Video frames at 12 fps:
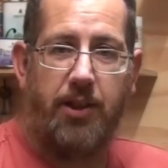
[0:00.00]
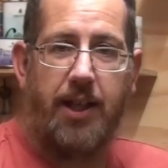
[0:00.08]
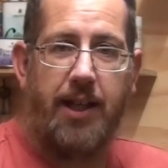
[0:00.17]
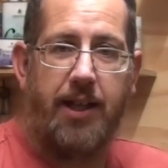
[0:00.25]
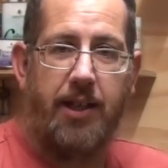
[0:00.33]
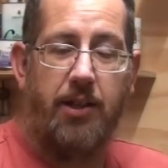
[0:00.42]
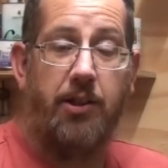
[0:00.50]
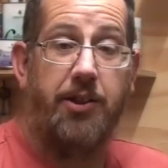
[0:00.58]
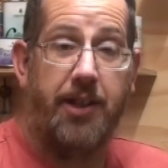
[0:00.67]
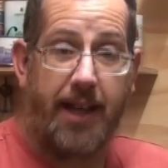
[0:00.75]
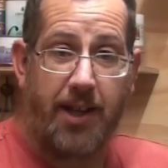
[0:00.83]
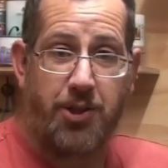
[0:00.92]

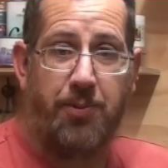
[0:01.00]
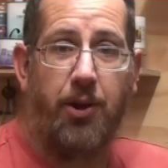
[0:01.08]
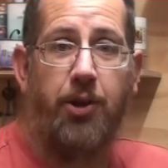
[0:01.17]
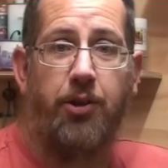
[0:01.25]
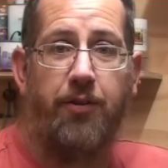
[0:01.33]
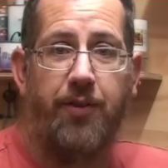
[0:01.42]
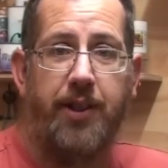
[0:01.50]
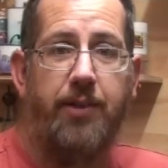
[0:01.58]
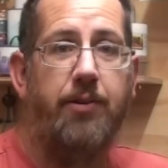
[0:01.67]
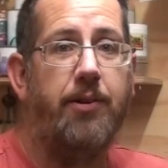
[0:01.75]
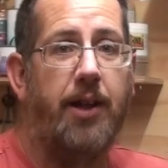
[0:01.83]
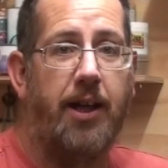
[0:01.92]
the actual pyrography
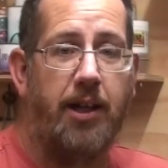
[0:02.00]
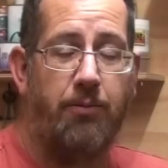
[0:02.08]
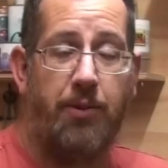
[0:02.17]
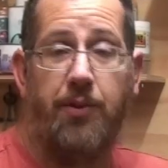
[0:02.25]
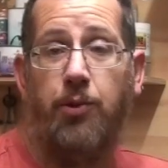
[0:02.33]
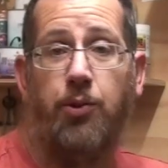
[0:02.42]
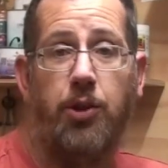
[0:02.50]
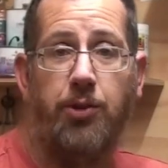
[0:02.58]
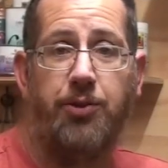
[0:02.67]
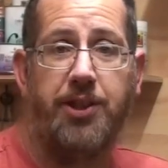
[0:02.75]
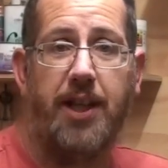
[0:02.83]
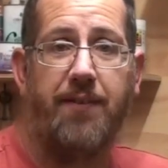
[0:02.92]
with it all
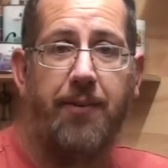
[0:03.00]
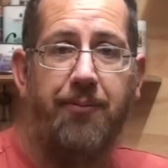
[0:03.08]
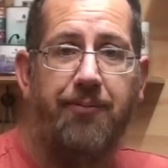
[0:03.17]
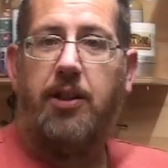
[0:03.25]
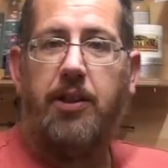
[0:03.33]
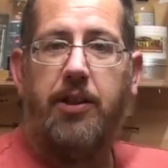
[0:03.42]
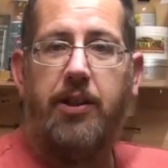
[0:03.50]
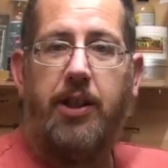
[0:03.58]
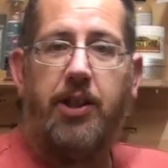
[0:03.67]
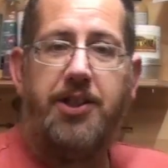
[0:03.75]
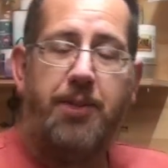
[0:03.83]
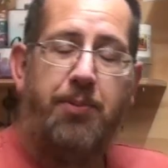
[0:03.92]
glued together. Now,
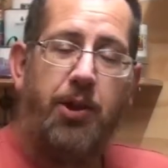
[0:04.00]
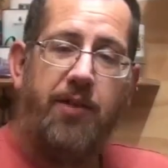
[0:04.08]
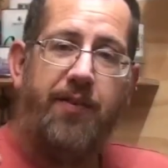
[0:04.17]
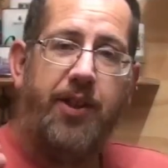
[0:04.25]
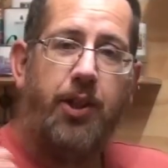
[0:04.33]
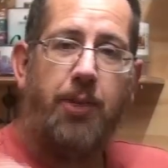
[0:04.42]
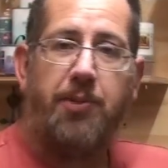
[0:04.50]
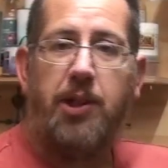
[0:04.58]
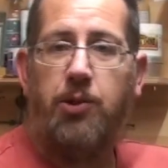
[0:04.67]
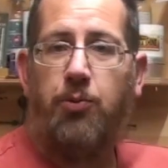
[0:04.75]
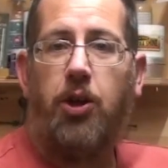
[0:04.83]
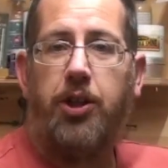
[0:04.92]
I did put a video up a
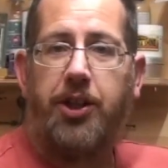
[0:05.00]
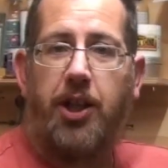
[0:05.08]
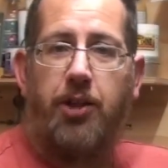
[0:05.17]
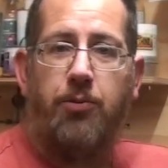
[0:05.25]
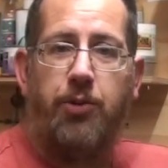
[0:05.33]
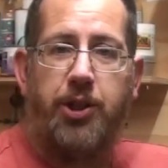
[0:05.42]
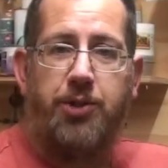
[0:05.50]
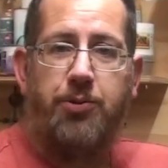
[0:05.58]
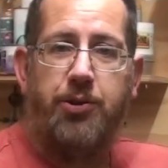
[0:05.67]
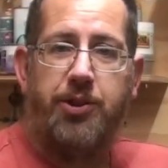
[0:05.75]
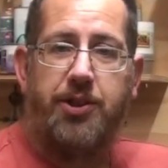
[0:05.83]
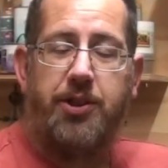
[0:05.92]
little while ago which
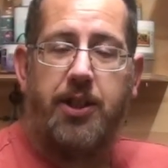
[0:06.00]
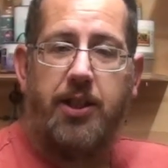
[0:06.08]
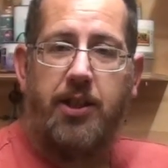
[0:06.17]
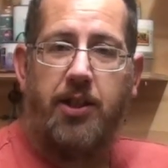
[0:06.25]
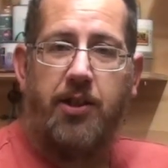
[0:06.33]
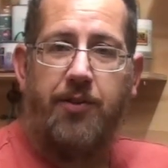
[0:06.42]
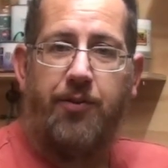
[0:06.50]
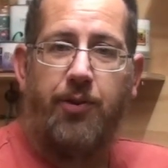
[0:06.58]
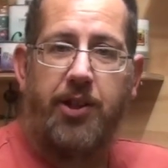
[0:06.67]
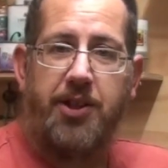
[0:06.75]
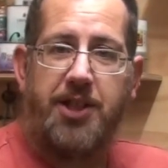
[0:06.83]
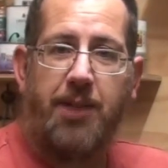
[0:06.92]
was of one of the